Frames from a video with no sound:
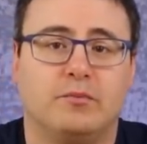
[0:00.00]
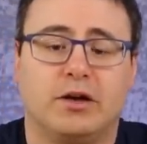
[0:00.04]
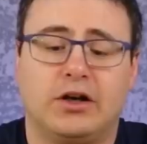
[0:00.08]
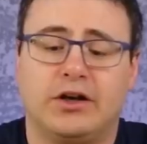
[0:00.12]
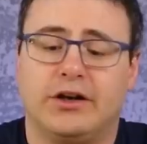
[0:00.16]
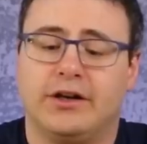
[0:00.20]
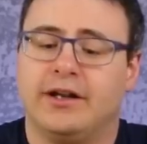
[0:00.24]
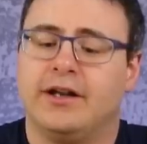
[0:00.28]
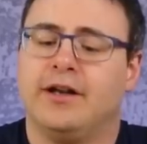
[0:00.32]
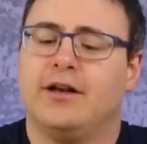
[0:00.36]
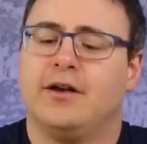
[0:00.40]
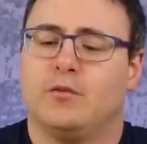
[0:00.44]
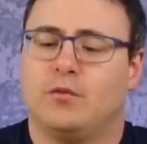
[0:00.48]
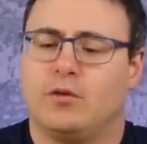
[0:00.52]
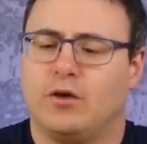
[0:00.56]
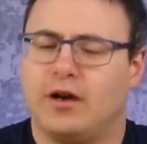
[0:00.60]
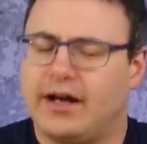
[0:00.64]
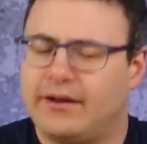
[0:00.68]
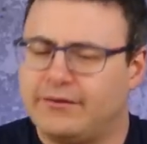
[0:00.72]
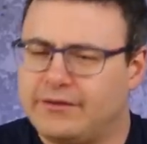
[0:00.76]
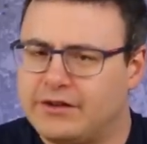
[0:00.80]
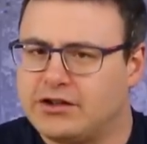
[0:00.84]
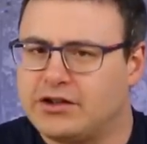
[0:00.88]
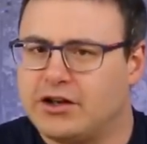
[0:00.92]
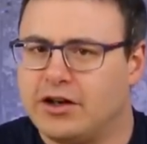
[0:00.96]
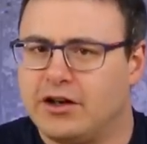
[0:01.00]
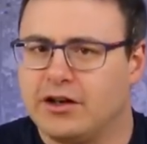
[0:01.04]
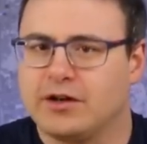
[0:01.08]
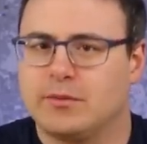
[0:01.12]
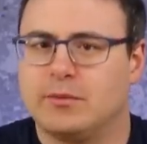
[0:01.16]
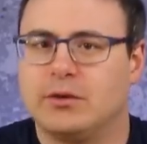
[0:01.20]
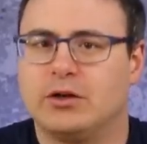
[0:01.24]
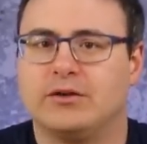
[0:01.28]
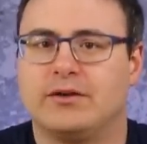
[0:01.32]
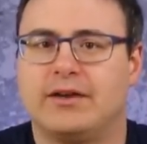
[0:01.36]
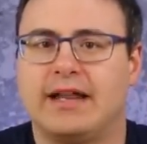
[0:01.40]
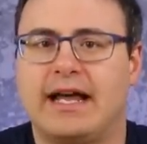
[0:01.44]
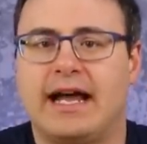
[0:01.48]
but we'll have to talk
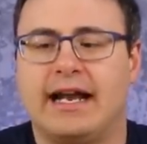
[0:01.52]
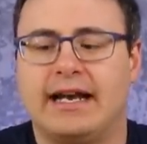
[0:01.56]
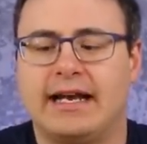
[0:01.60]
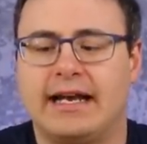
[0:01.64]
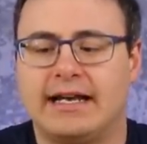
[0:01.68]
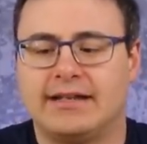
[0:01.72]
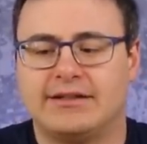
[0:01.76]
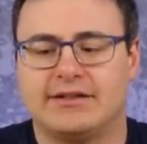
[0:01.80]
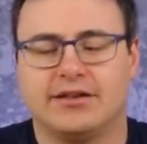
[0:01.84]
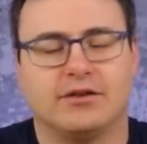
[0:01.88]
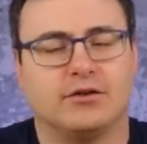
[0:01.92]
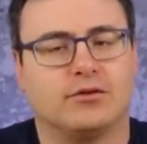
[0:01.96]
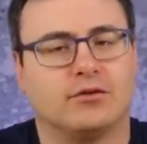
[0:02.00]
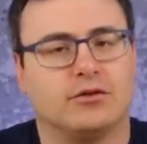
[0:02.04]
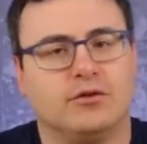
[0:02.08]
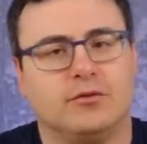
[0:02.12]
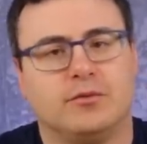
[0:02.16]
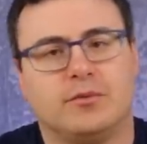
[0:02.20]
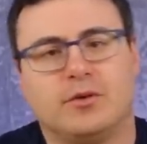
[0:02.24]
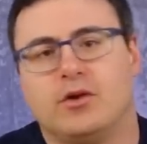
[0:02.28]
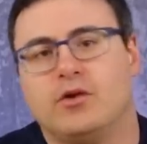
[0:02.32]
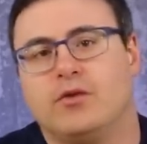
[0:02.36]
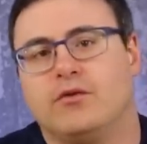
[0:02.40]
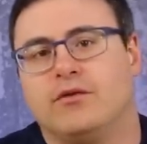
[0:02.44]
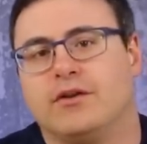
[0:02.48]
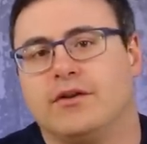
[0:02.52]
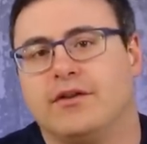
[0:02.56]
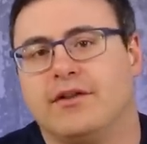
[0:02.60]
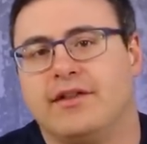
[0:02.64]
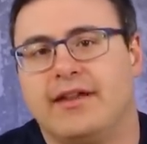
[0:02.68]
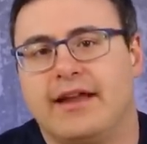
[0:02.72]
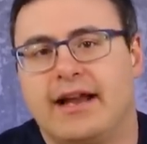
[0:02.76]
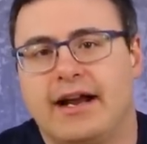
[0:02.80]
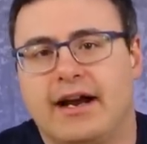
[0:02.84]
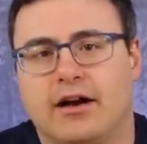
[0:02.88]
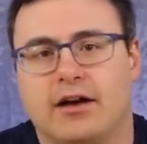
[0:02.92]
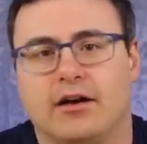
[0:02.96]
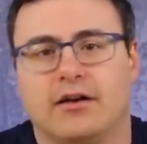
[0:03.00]
about that as a group over
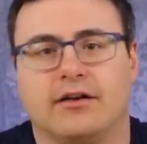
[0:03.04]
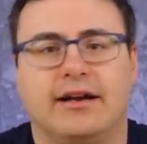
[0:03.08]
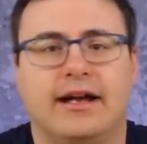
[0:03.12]
there.